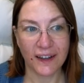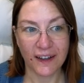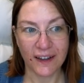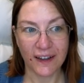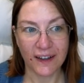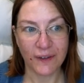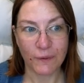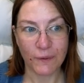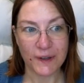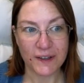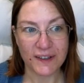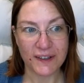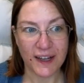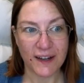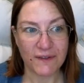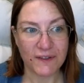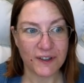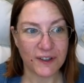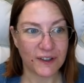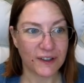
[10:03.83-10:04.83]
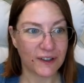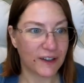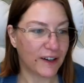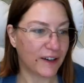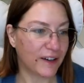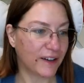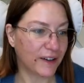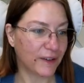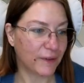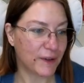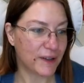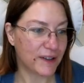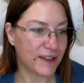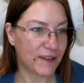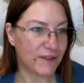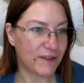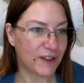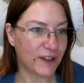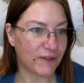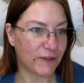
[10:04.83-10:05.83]
we saved your
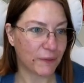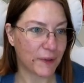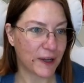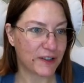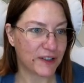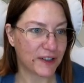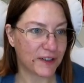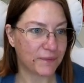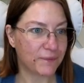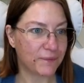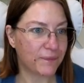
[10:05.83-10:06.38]
information.